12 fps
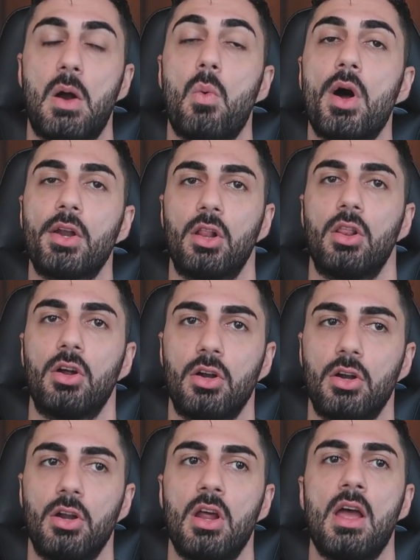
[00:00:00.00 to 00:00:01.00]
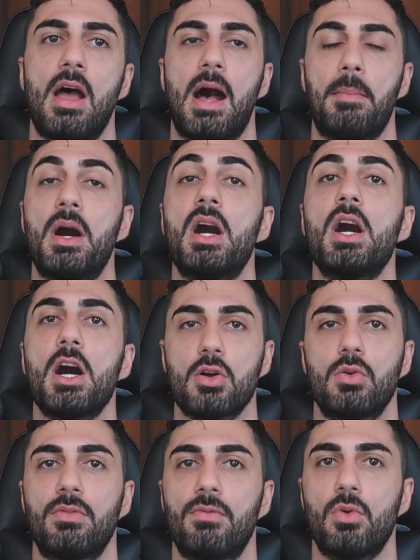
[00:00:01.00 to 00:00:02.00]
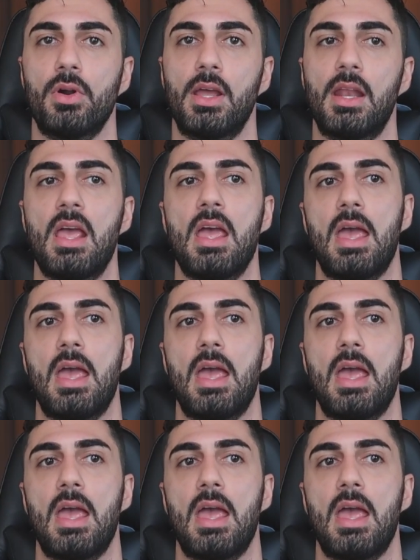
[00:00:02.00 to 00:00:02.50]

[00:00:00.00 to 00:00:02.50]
I want to learn. I'm hungry for it.